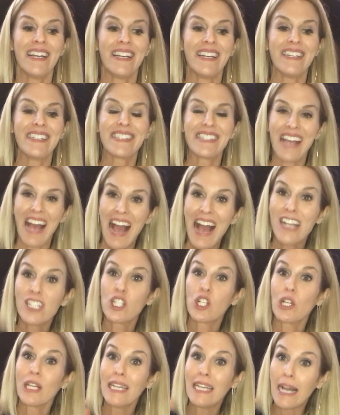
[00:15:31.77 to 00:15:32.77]
it's
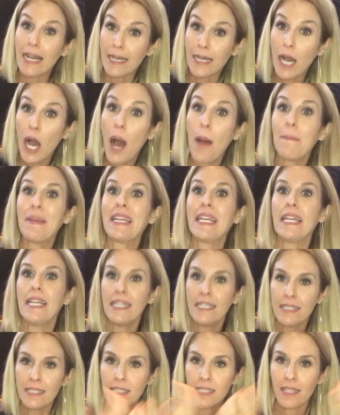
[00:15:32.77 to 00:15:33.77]
actually a coming
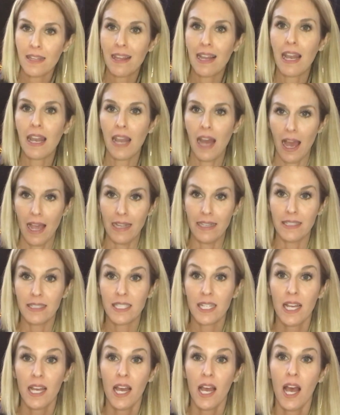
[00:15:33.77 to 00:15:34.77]
into the
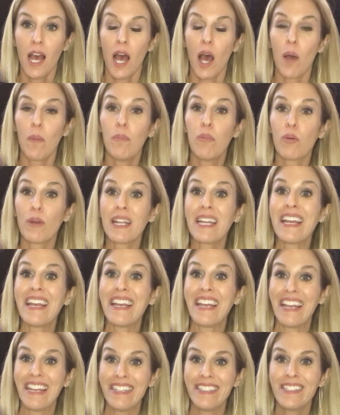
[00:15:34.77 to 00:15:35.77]
light, a
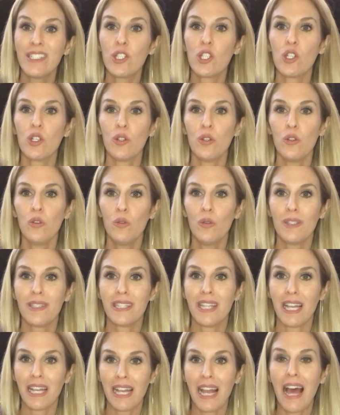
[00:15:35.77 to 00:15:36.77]
bringing into
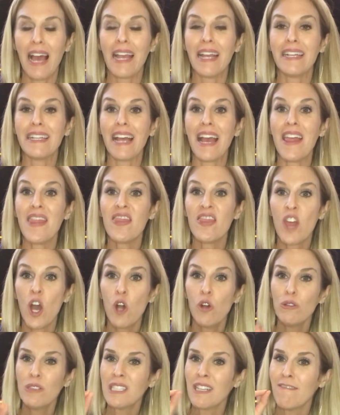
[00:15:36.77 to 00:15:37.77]
the light. And
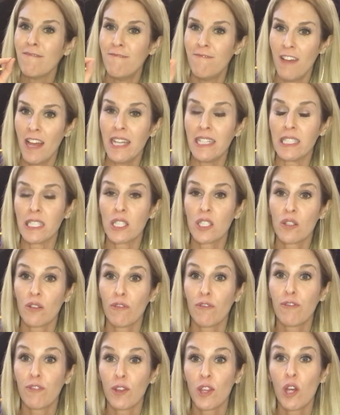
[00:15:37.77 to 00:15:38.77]
those events
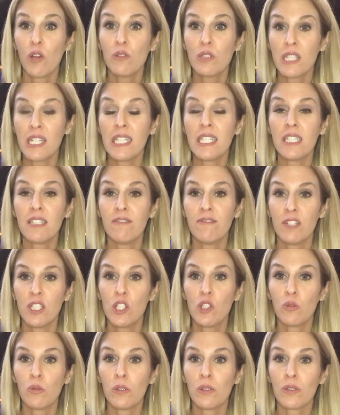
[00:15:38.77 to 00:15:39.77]
for those
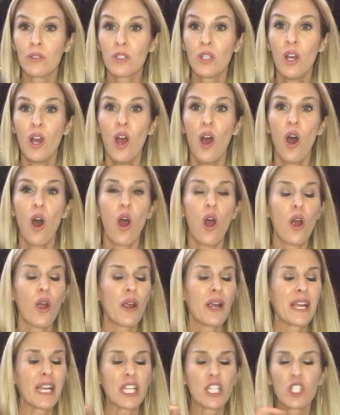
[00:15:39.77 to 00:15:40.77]
individuals
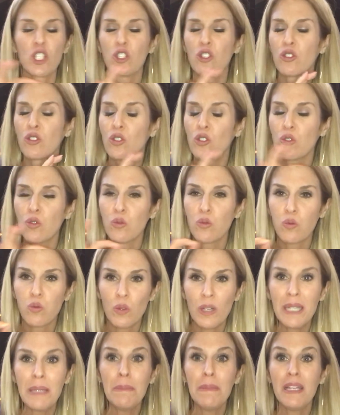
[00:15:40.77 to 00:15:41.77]
are
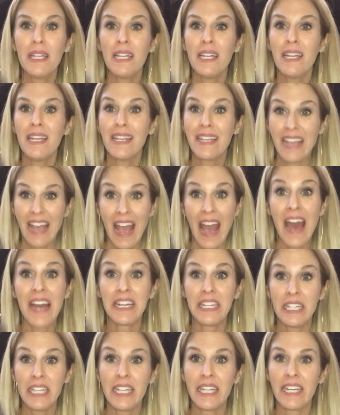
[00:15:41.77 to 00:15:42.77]
extremely
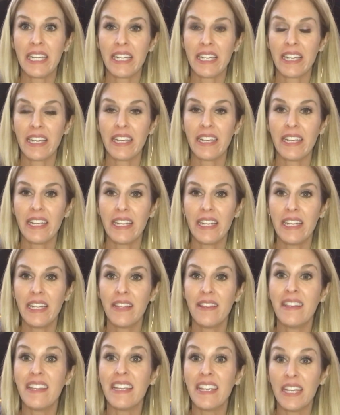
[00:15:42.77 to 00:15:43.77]
catalytic
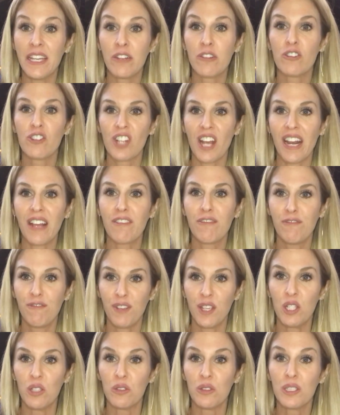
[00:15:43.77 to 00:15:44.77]
in the energetic
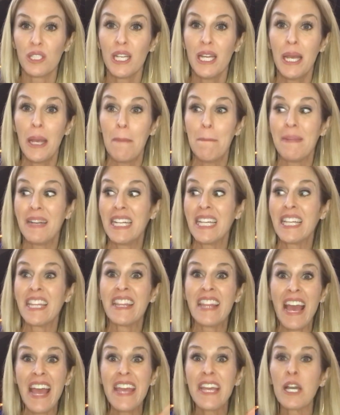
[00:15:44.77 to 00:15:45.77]
field, meaning
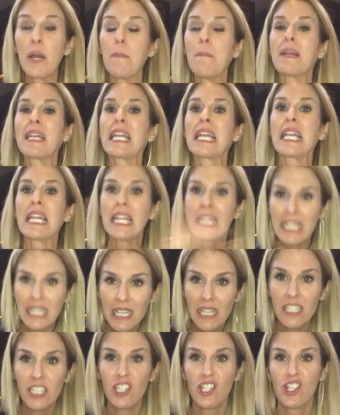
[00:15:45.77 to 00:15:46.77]
they
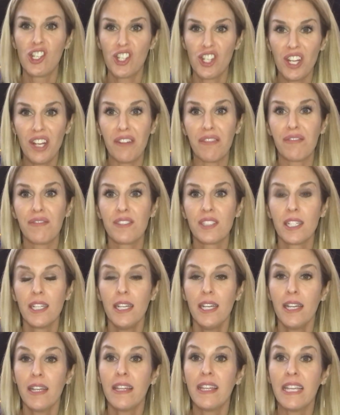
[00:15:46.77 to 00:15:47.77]
completely shift
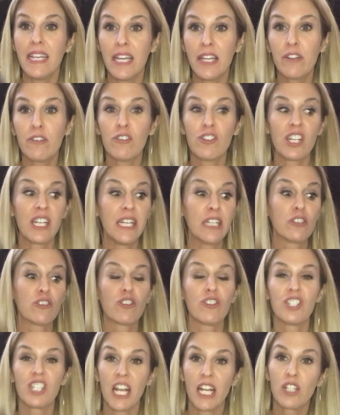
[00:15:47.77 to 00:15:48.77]
the energy and
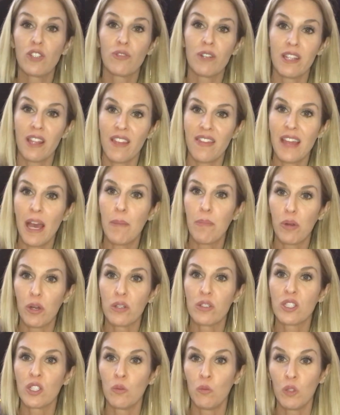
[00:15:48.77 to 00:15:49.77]
trajectory that that
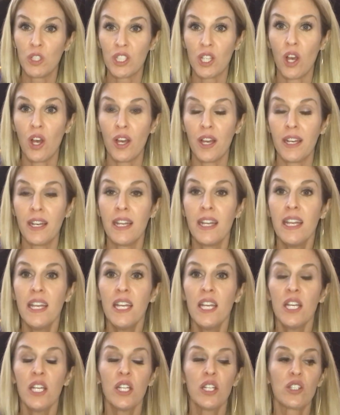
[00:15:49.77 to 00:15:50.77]
person was on.
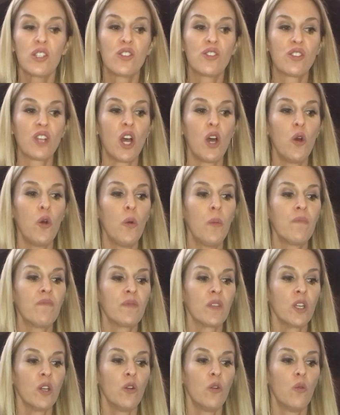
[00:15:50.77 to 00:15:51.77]
So
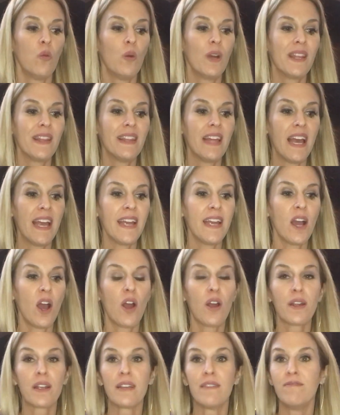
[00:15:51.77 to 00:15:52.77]
when they
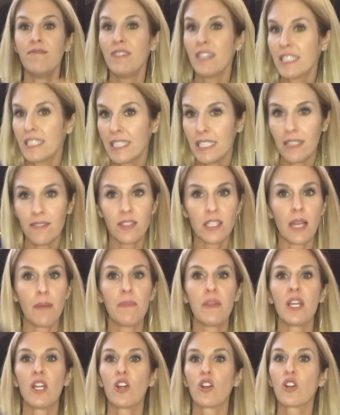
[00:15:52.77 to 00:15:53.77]
are convicted of
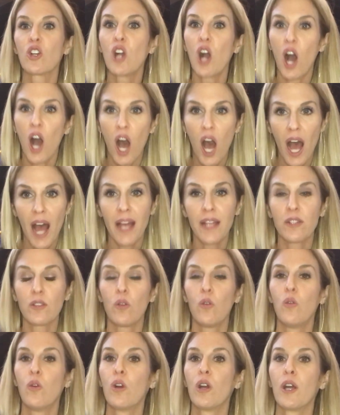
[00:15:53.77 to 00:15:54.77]
something or caught
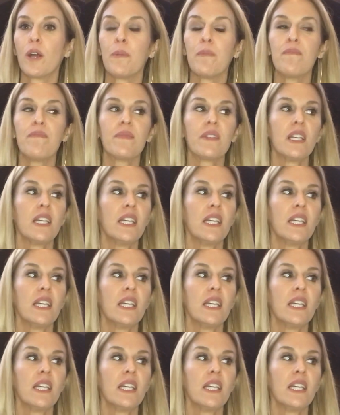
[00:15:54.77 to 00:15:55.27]
or